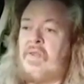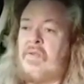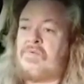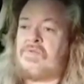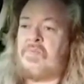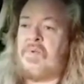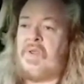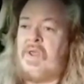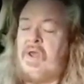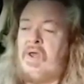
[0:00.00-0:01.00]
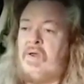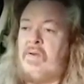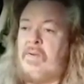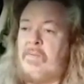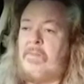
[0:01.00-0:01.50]
it was a big
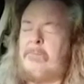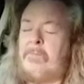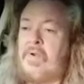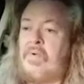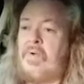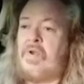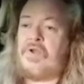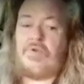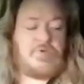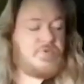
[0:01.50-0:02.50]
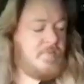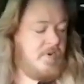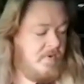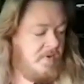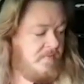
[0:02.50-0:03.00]
uh, mirror, a huge
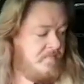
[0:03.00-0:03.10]
mirror,